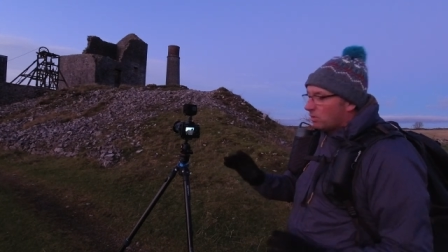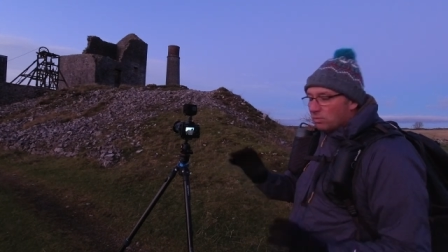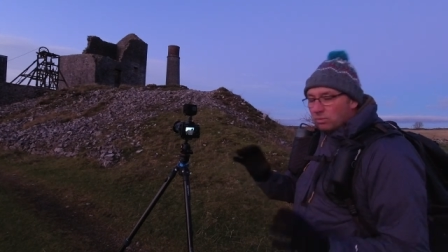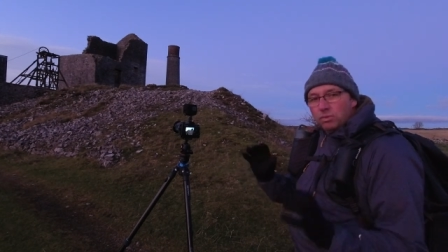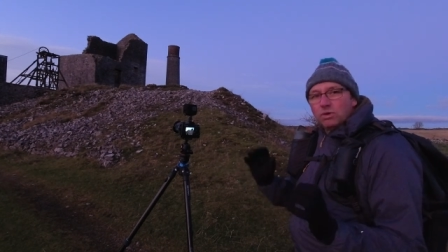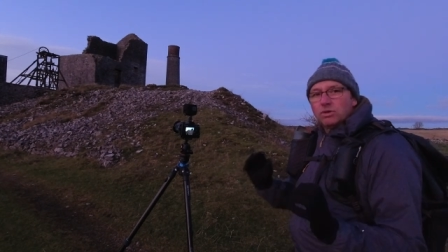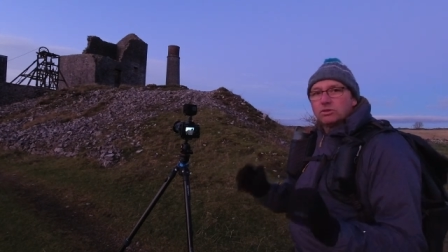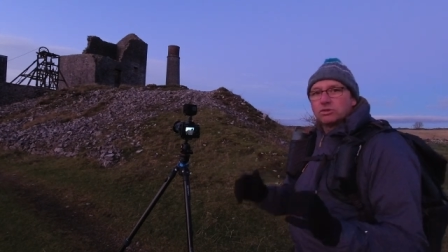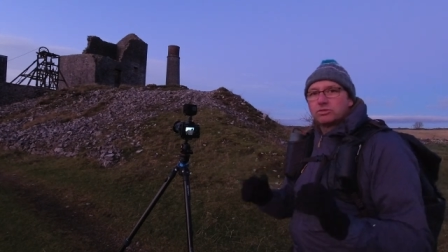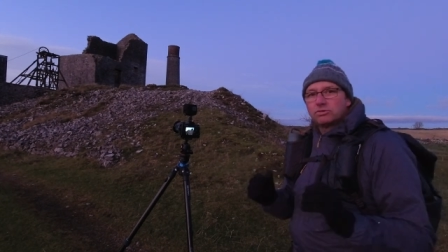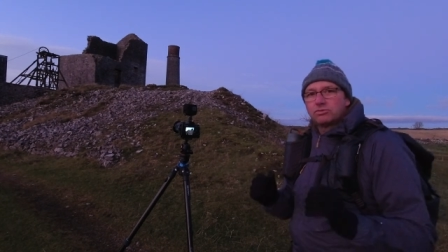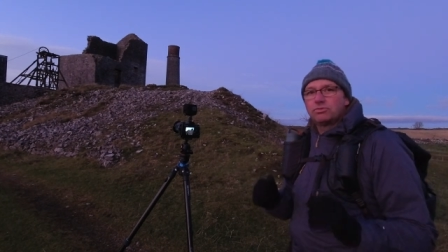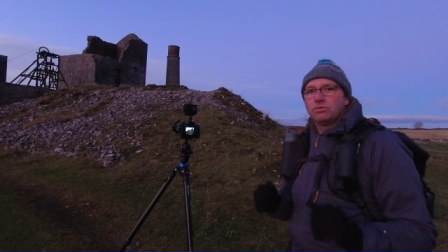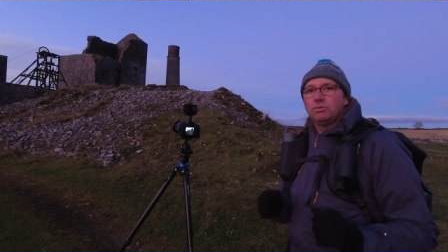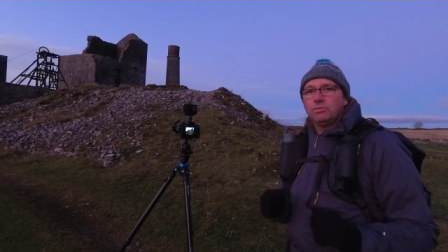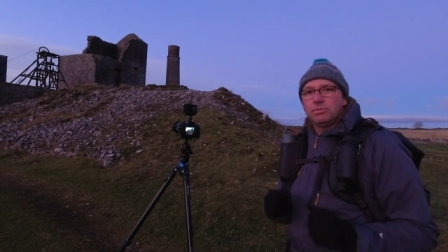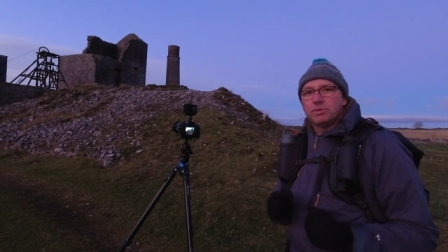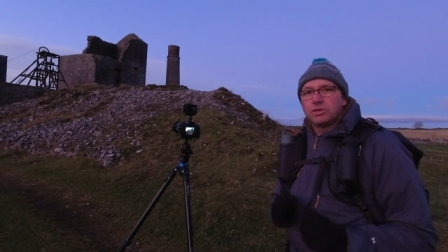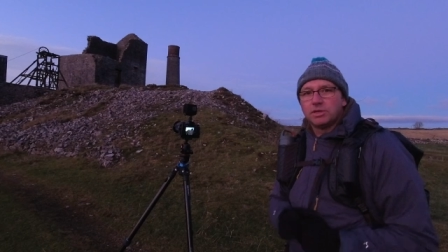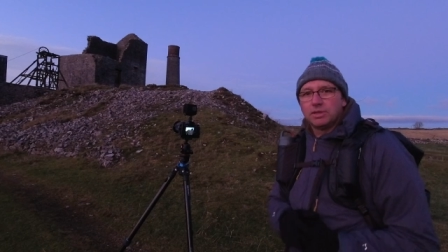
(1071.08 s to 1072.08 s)
What's drew
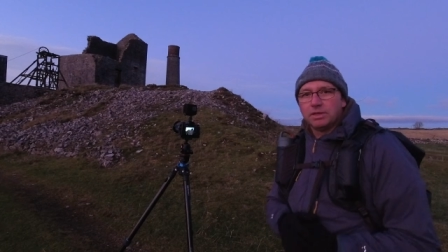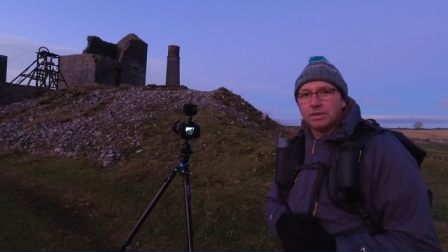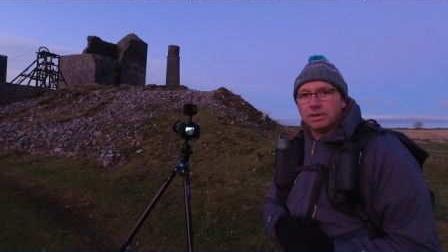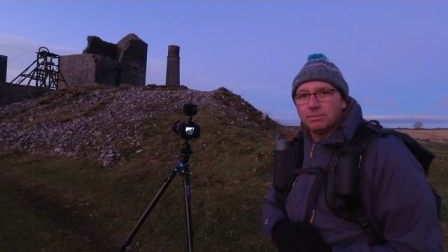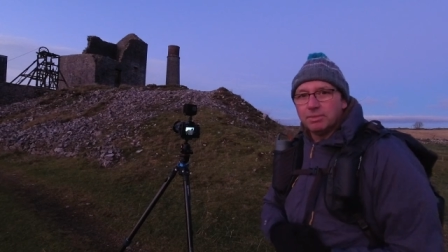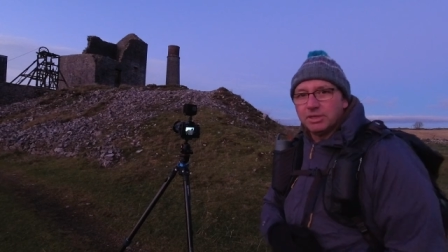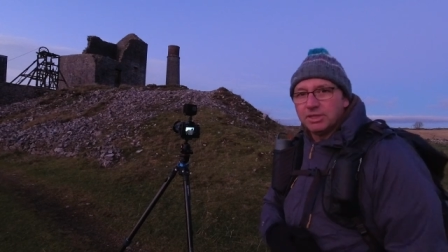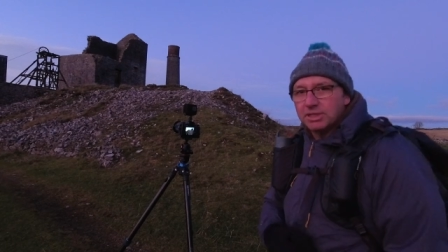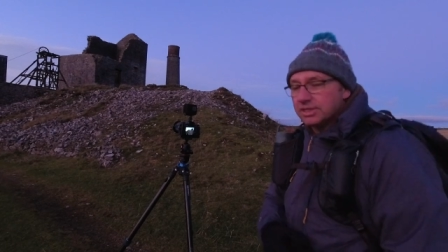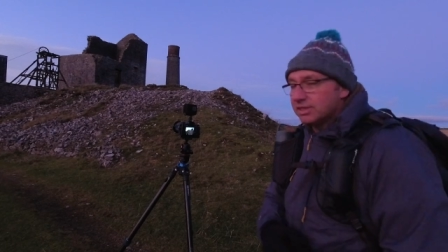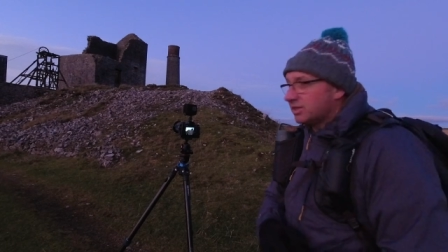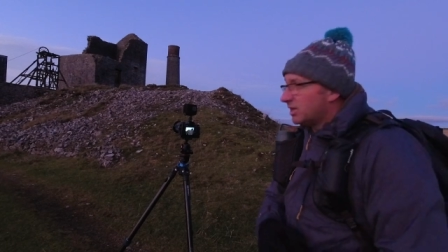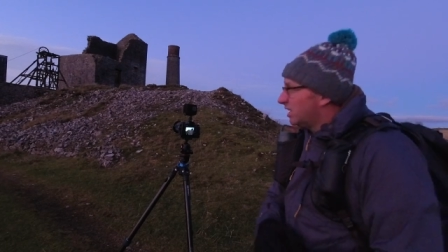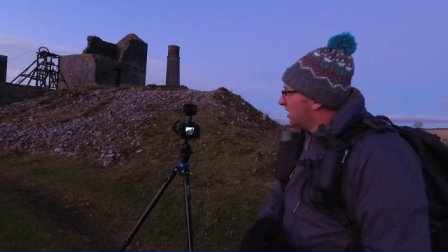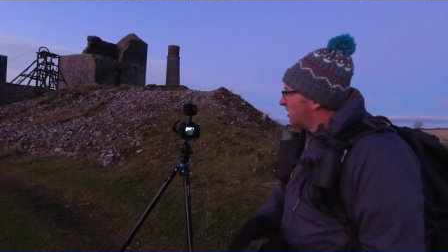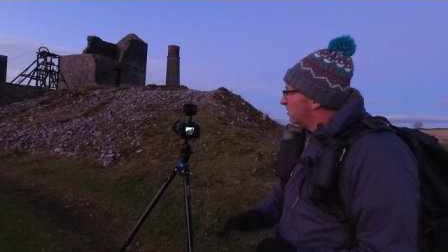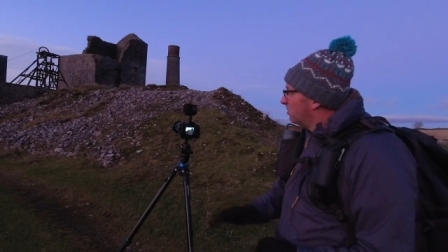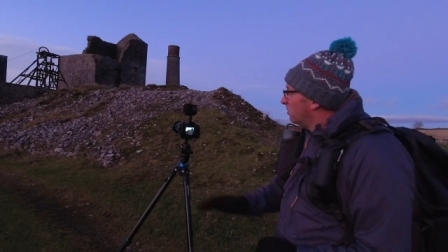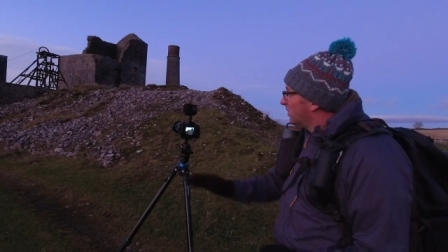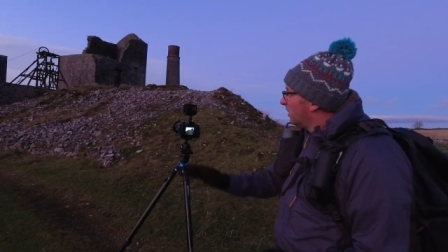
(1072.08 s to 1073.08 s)
me to the images,
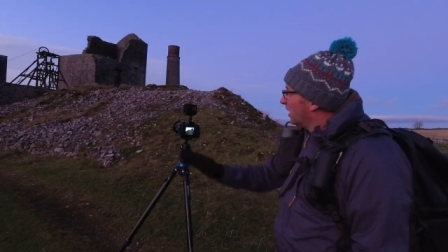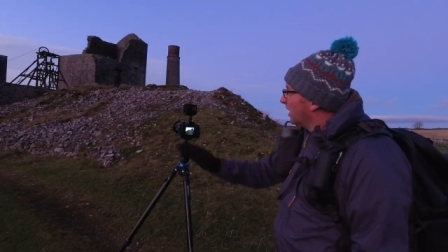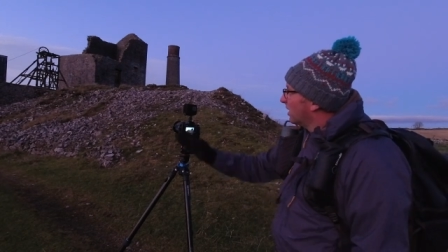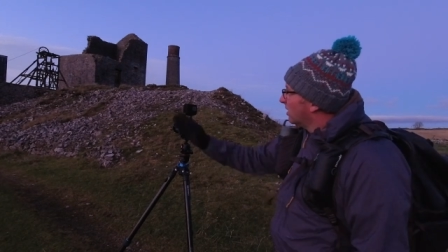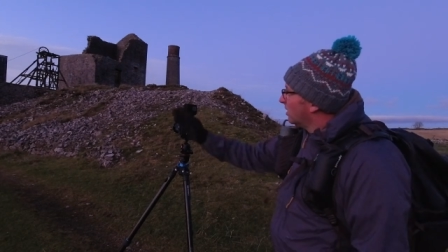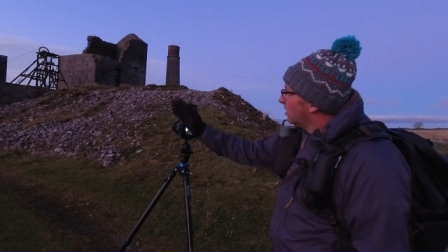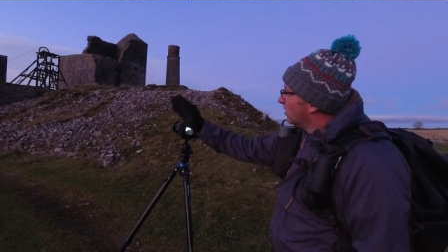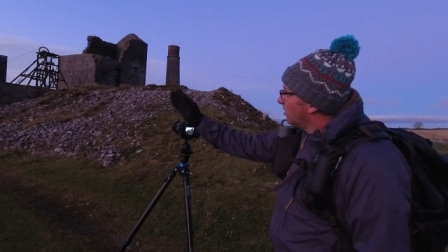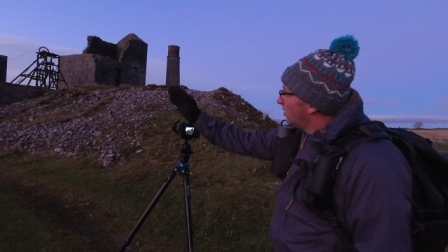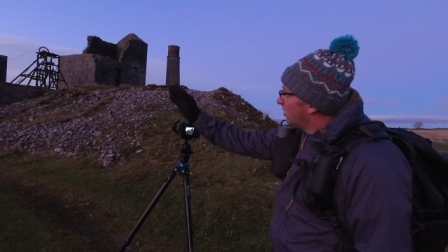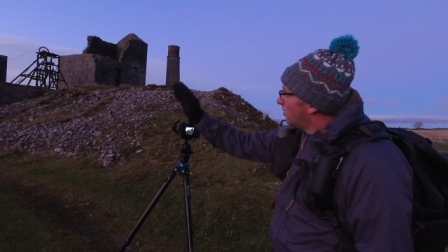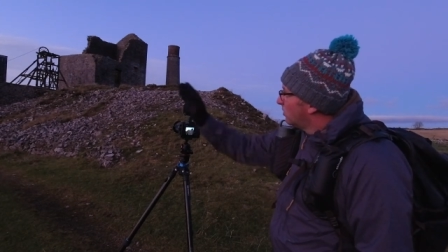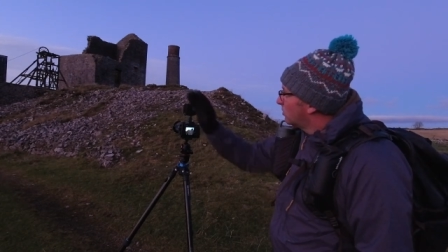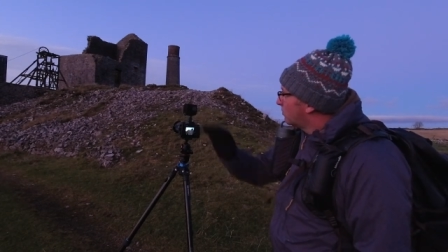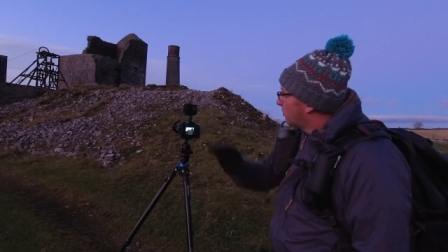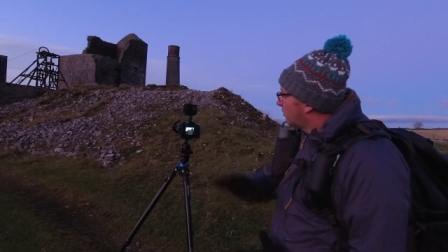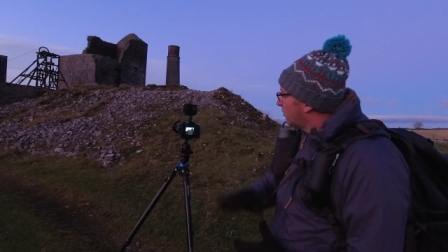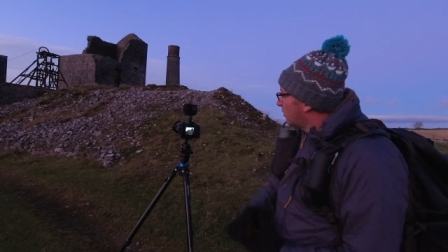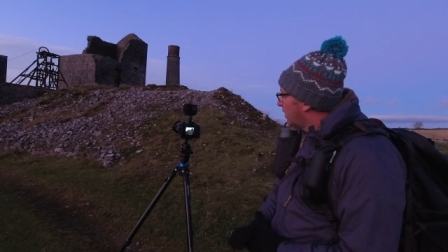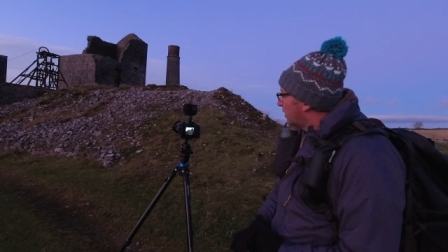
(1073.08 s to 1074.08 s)
we're getting a nice
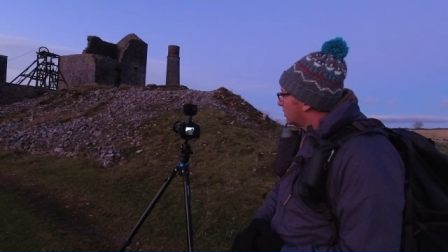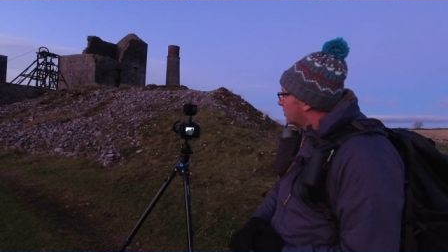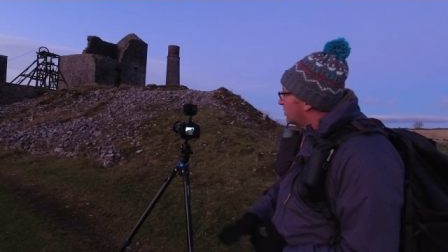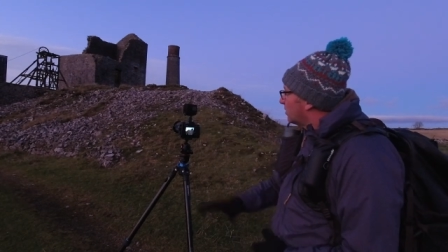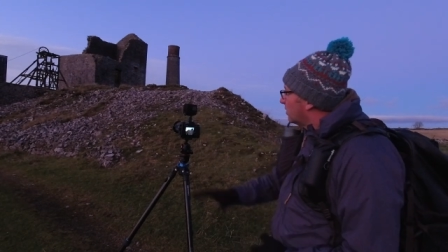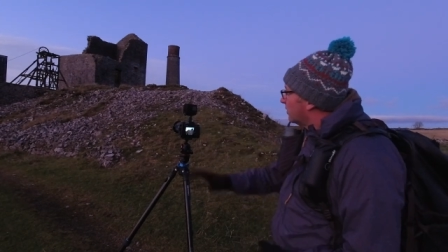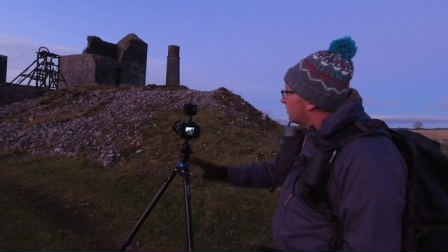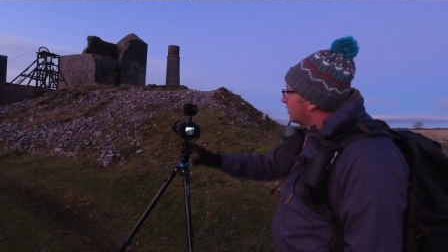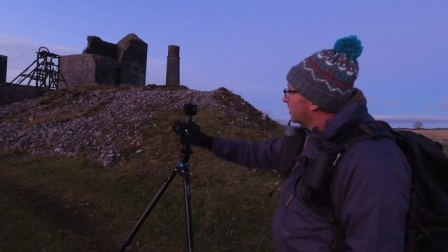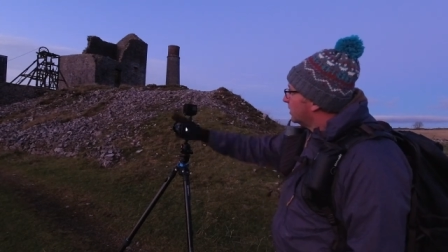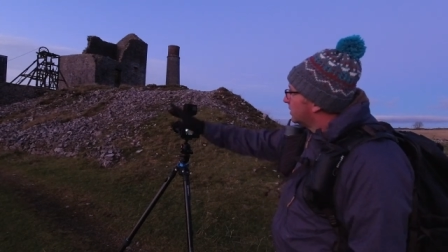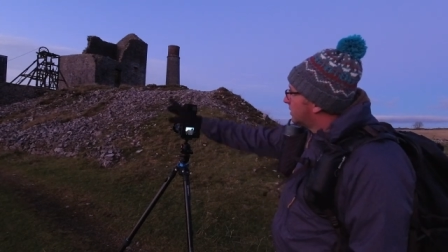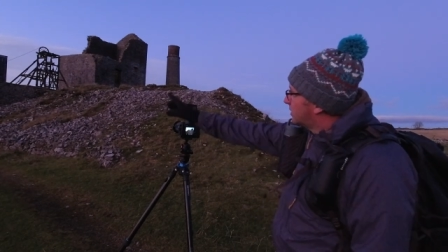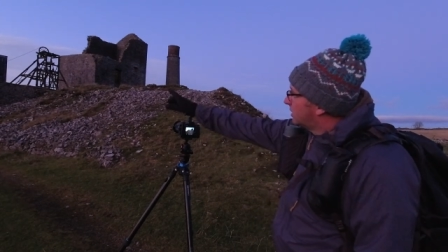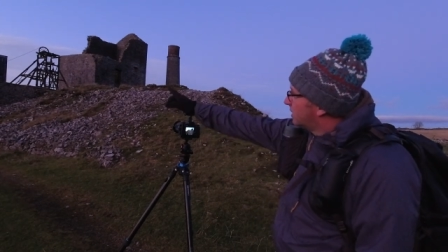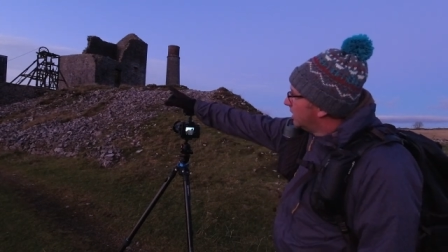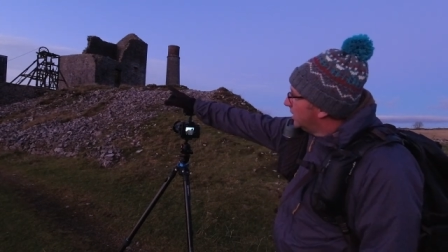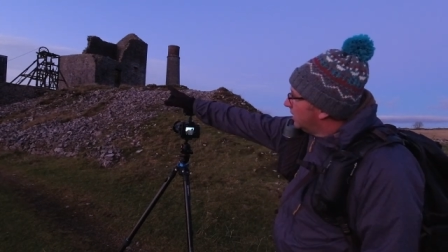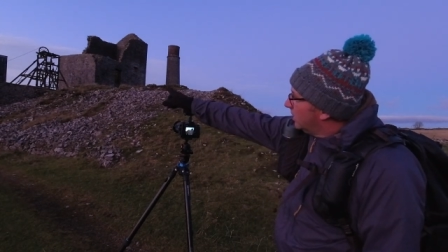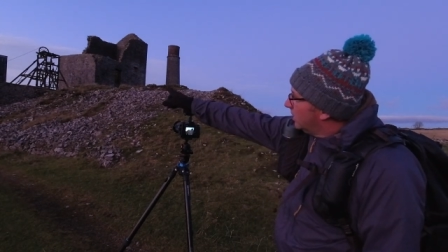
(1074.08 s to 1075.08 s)
reflection off this